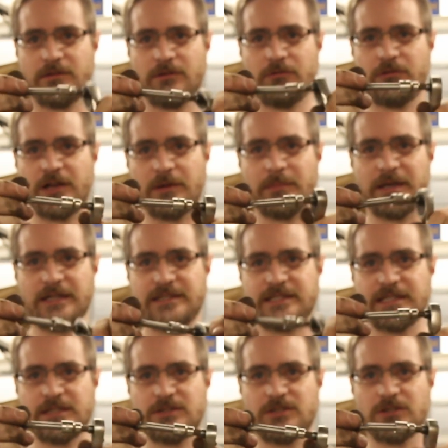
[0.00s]
great
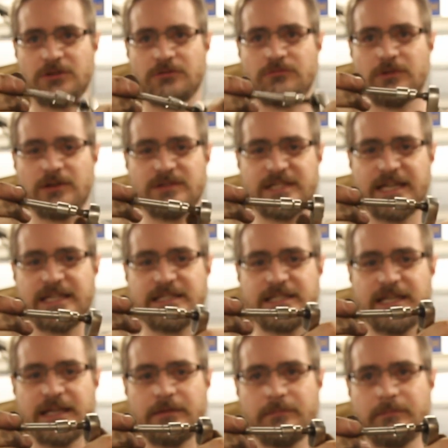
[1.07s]
ability to rotate
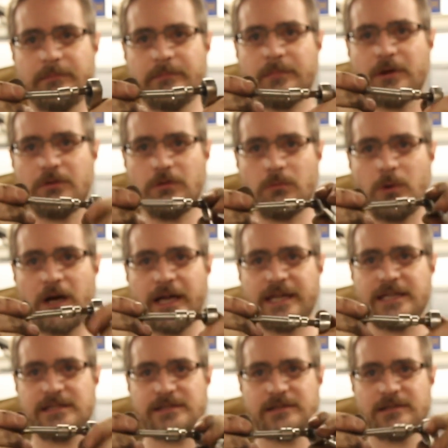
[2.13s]
it both
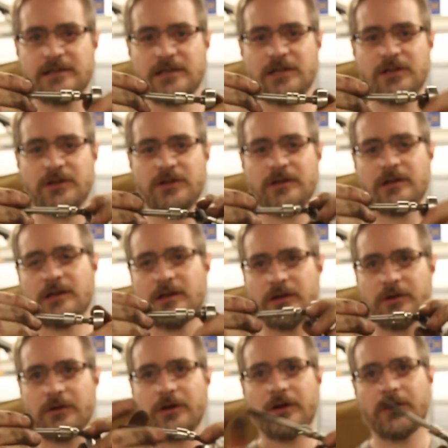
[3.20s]
ways
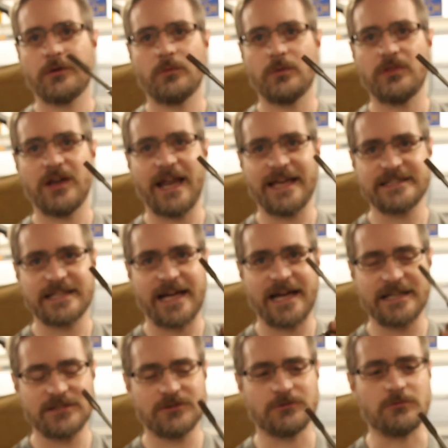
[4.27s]
with less
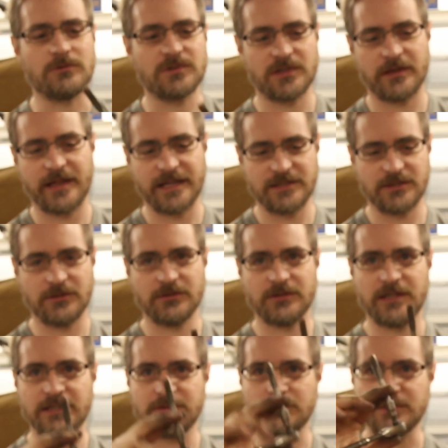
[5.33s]
hassle. So that's a good
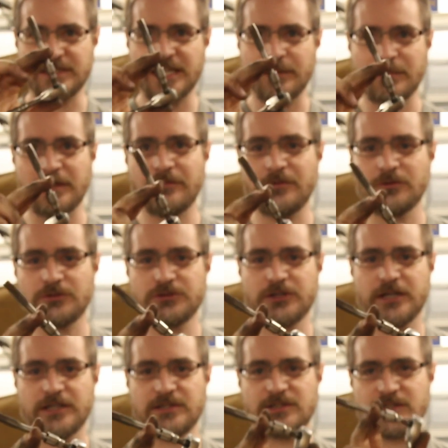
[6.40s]
little tip if you're
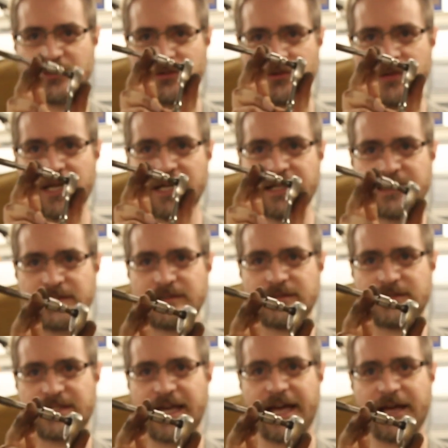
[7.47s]
trying to
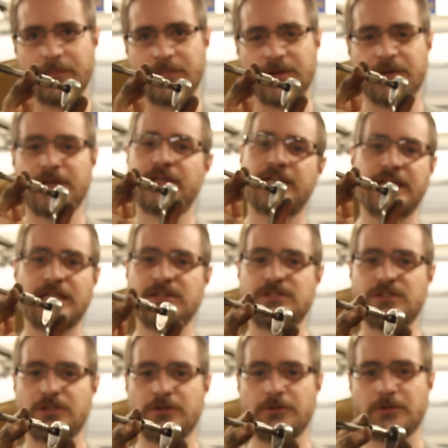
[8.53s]
tap
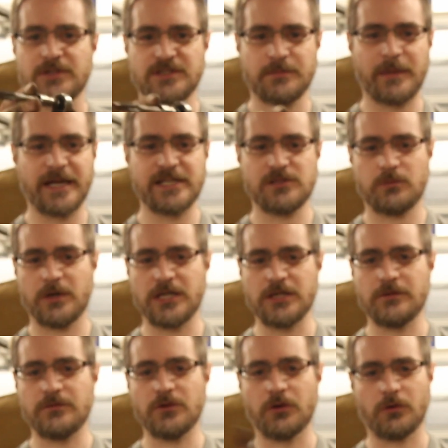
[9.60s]
into a space where
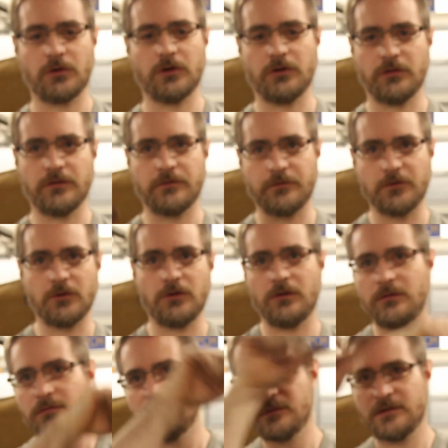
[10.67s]
you've not got the full